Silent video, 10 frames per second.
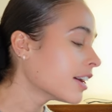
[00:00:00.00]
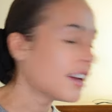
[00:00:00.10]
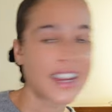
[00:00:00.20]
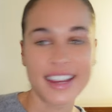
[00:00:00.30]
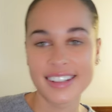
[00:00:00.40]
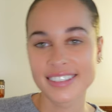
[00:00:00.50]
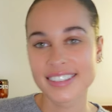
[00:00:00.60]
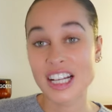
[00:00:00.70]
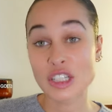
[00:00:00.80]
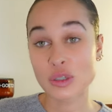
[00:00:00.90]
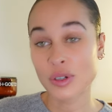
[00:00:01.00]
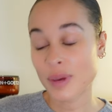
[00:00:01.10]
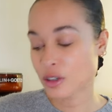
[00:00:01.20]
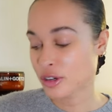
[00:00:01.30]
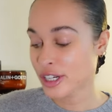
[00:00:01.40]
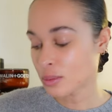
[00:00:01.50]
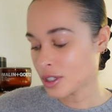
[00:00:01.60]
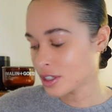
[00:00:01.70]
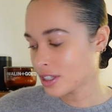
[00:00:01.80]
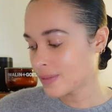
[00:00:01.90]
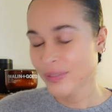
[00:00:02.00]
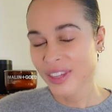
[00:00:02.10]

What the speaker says: Okay, talking about Christmas,